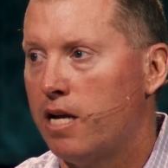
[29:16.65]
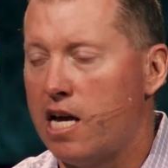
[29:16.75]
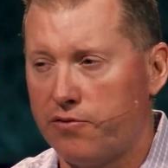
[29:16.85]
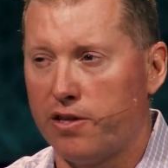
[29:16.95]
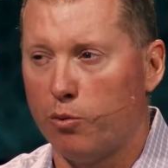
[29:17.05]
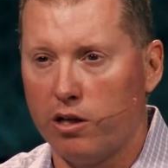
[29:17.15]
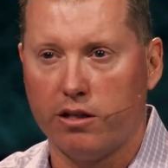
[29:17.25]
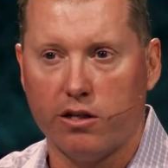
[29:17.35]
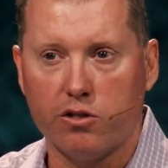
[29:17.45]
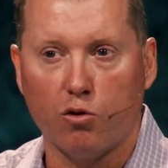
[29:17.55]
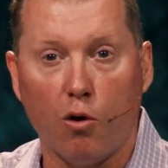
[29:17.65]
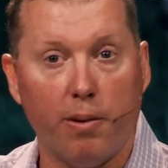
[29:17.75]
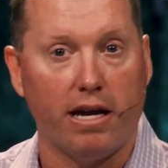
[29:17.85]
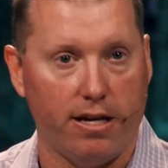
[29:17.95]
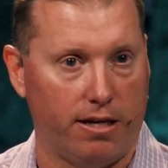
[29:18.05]
and ask for the willingness to
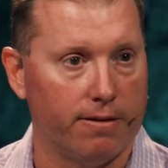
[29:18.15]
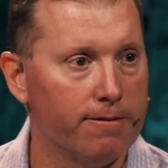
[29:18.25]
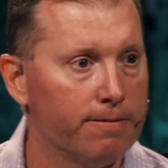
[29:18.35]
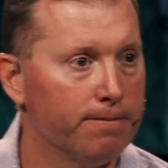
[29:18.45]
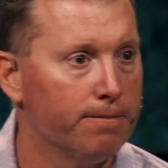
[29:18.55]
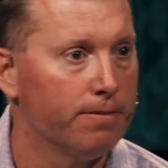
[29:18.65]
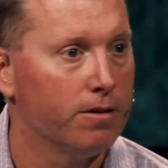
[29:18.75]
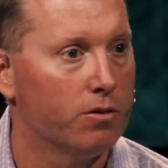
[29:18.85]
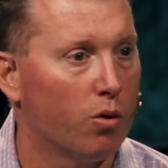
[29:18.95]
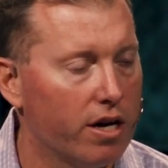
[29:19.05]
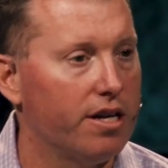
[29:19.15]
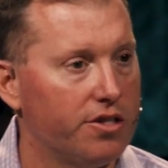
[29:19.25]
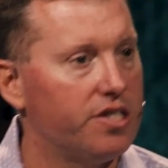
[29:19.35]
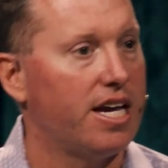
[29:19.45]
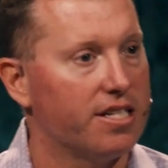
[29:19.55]
obey what it is
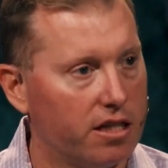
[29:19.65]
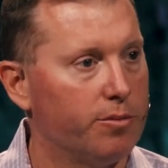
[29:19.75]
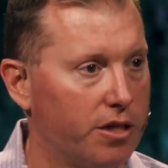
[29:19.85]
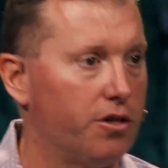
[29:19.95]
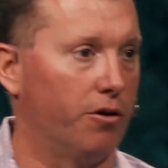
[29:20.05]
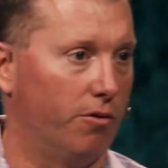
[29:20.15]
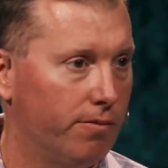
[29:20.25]
he's asking him to do.